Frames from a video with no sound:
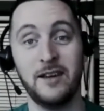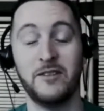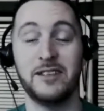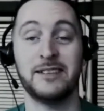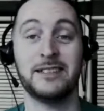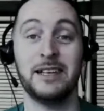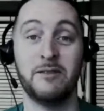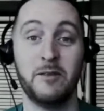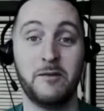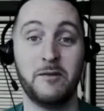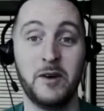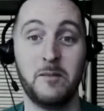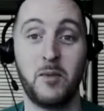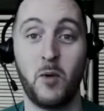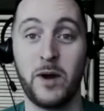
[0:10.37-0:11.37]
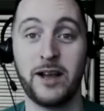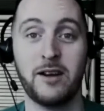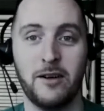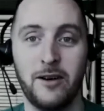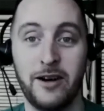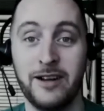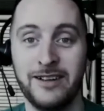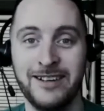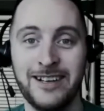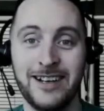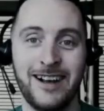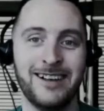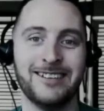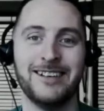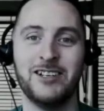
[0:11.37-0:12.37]
7-foot point guard,
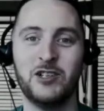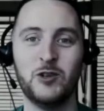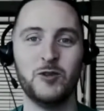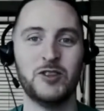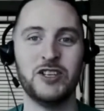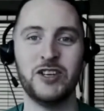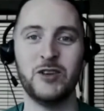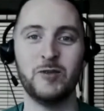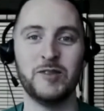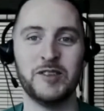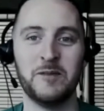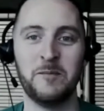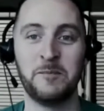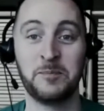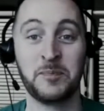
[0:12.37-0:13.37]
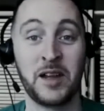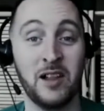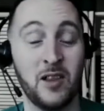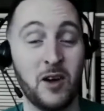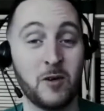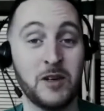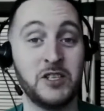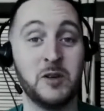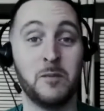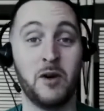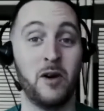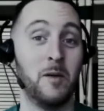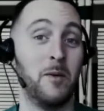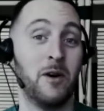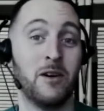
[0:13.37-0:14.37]
as they choose to use him, along with
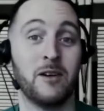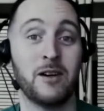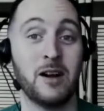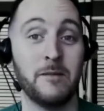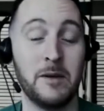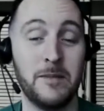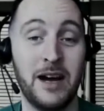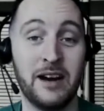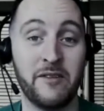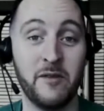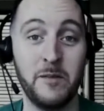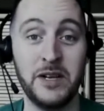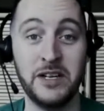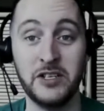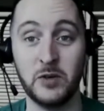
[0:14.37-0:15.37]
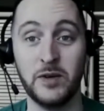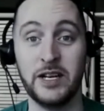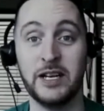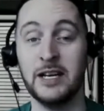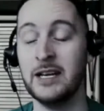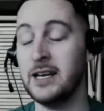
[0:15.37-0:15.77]
Jabari Parker coming back from injury,